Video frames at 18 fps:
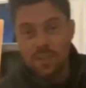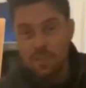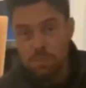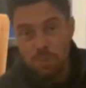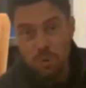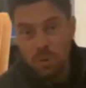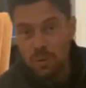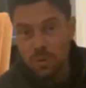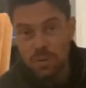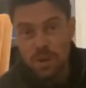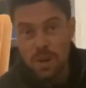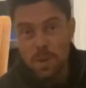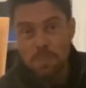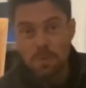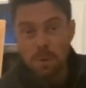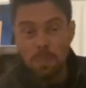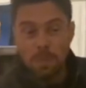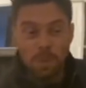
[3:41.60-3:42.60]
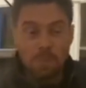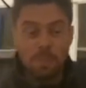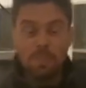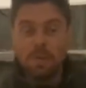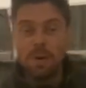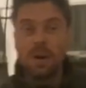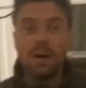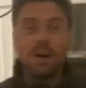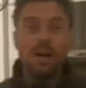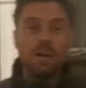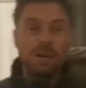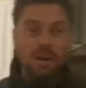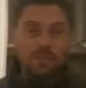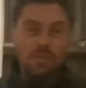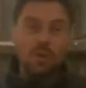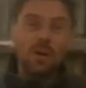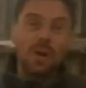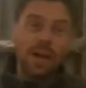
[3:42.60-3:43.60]
board, no problem, but
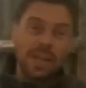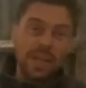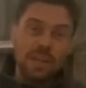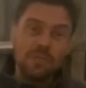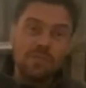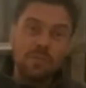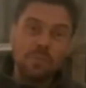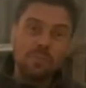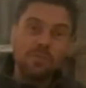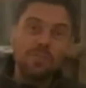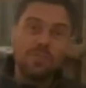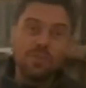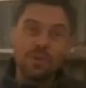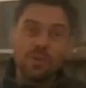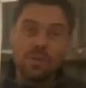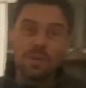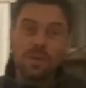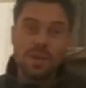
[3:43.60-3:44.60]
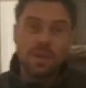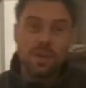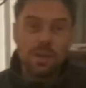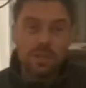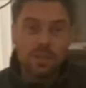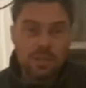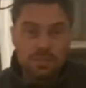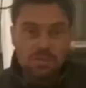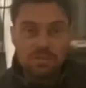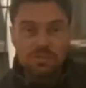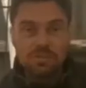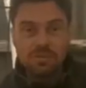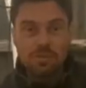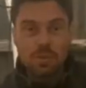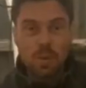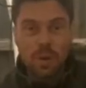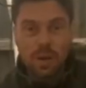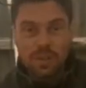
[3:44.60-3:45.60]
I've got 8 of them to do,
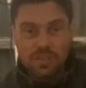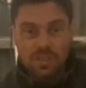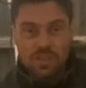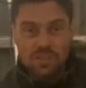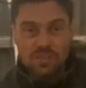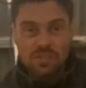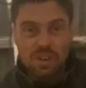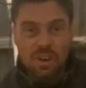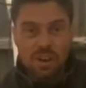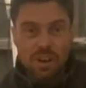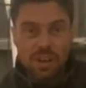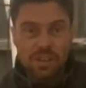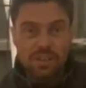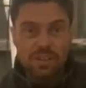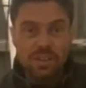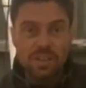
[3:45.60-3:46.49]
twice each side.